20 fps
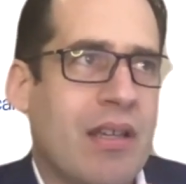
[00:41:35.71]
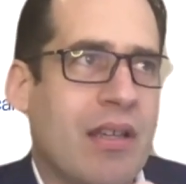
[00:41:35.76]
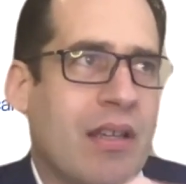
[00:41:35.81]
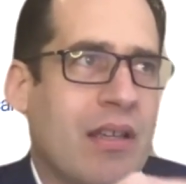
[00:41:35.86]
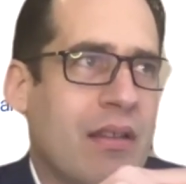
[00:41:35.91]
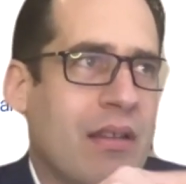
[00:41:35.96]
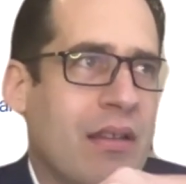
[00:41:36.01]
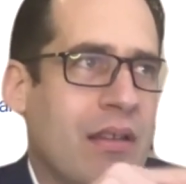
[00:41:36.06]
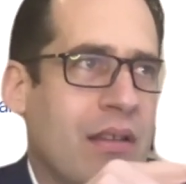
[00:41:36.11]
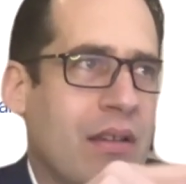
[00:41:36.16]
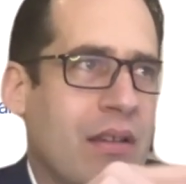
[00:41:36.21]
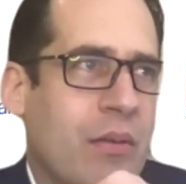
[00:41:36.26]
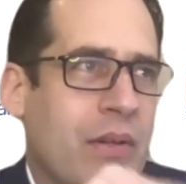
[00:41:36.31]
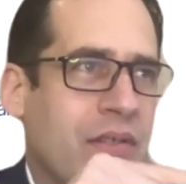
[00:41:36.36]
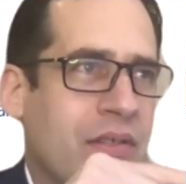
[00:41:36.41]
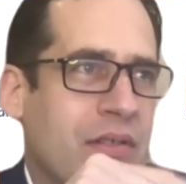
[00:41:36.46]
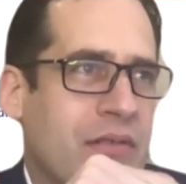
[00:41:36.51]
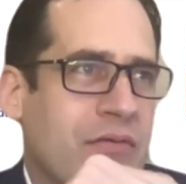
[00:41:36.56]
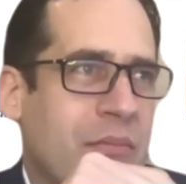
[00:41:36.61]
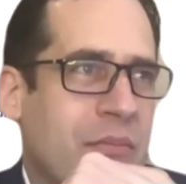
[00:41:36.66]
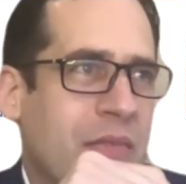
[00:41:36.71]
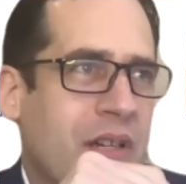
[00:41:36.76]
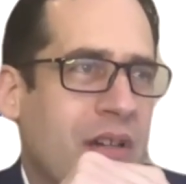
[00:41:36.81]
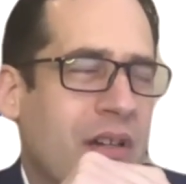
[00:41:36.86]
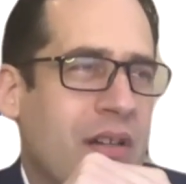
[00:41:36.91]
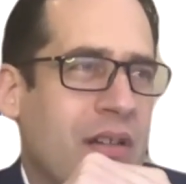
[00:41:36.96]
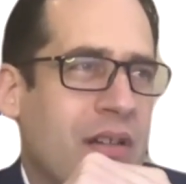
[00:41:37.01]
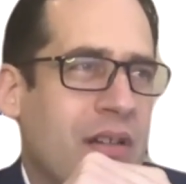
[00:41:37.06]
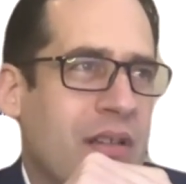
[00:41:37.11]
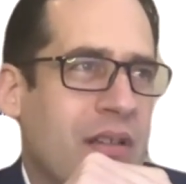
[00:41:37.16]
And the question from the
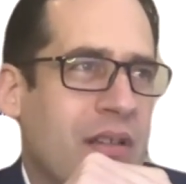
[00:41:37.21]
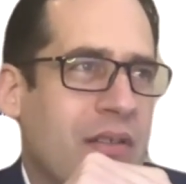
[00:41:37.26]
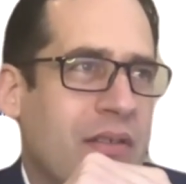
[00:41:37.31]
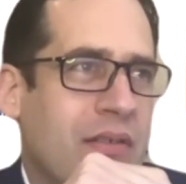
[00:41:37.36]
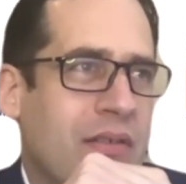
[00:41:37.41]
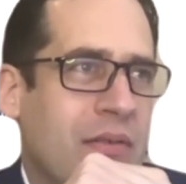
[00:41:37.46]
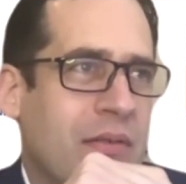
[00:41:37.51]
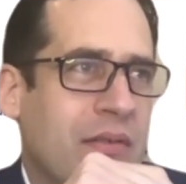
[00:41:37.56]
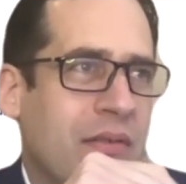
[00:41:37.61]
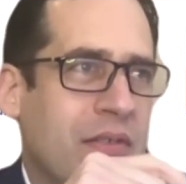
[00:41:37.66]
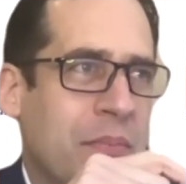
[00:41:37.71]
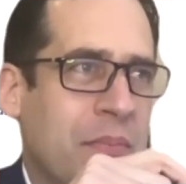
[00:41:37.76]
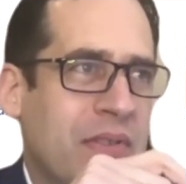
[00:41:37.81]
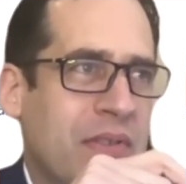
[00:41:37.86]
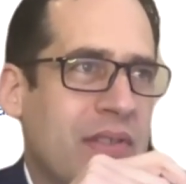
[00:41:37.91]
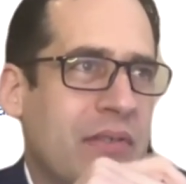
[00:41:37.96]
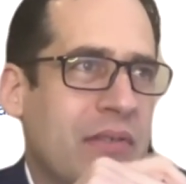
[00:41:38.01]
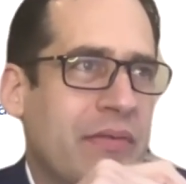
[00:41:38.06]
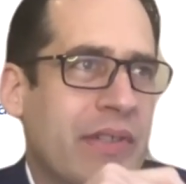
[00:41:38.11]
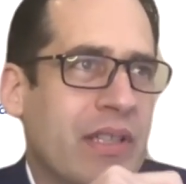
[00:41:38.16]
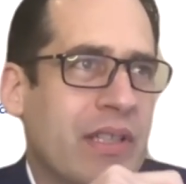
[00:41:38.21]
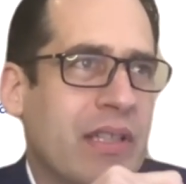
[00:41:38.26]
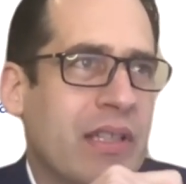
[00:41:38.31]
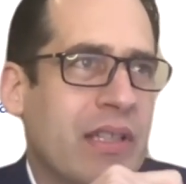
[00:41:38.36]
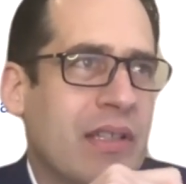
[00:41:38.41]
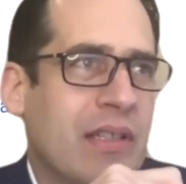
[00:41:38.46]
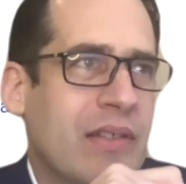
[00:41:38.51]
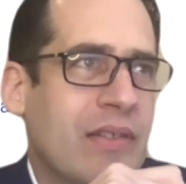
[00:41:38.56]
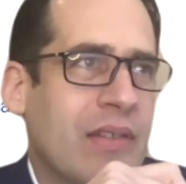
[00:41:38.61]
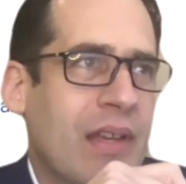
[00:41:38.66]
audience specifically
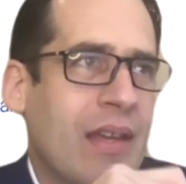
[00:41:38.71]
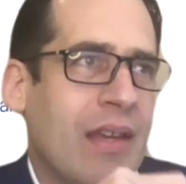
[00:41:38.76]
is,